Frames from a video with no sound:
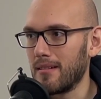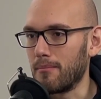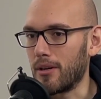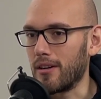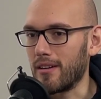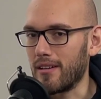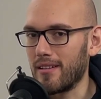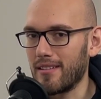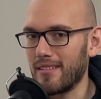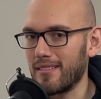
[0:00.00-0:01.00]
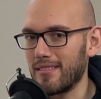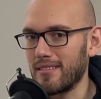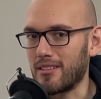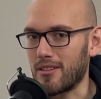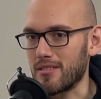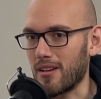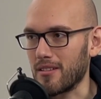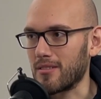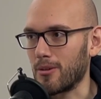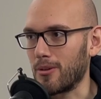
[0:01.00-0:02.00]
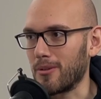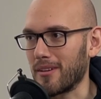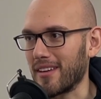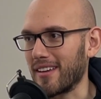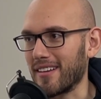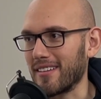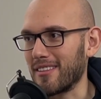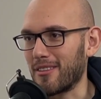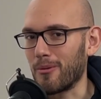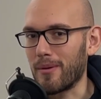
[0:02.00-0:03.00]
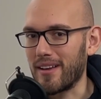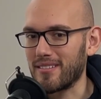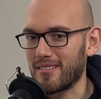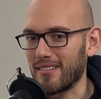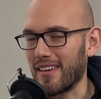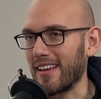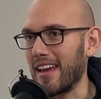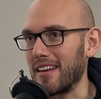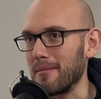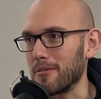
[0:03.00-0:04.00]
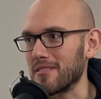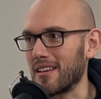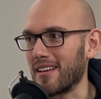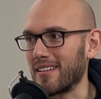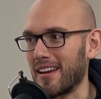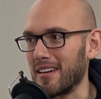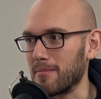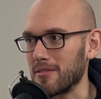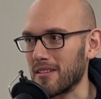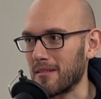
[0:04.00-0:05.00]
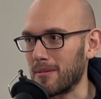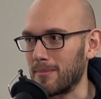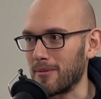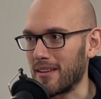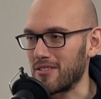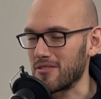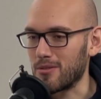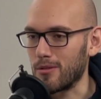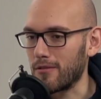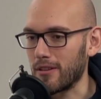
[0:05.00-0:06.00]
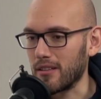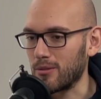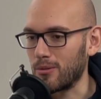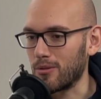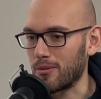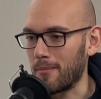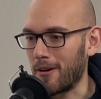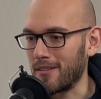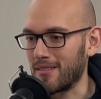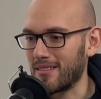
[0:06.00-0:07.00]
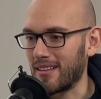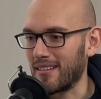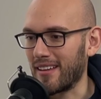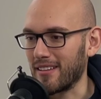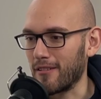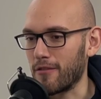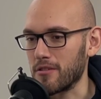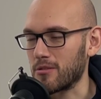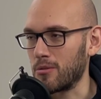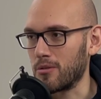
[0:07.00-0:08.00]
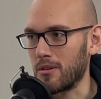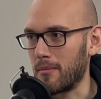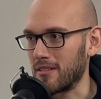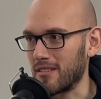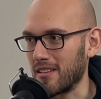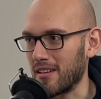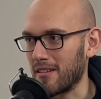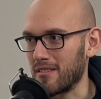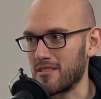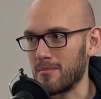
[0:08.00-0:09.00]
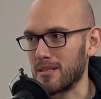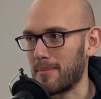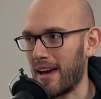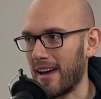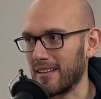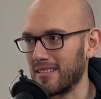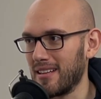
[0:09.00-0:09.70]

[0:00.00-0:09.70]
But there's also like the rest, like 80%, 90% of people that just do it for like 2 to 3 months, and like the first 2 to 3 months of the year the gym is packed.